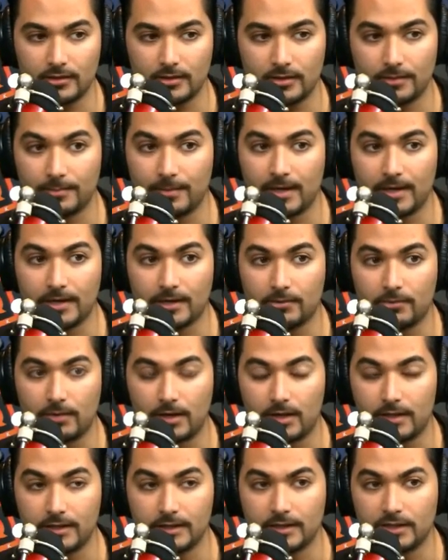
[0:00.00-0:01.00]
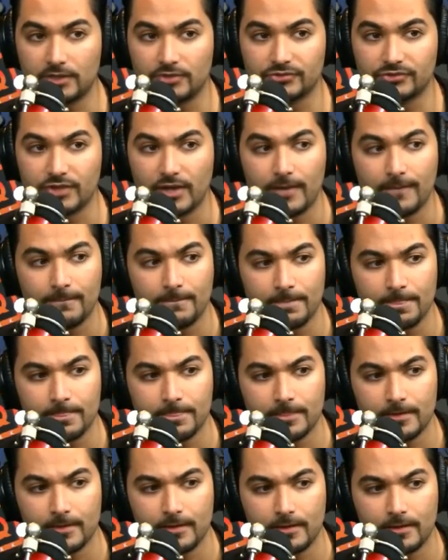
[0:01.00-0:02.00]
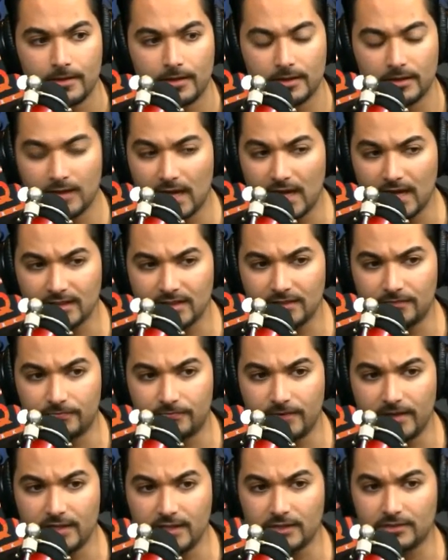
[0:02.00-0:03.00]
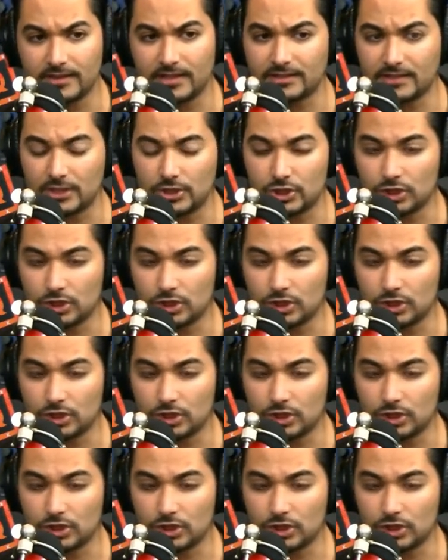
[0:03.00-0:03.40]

I'm like, What? He goes, a lot of the video that they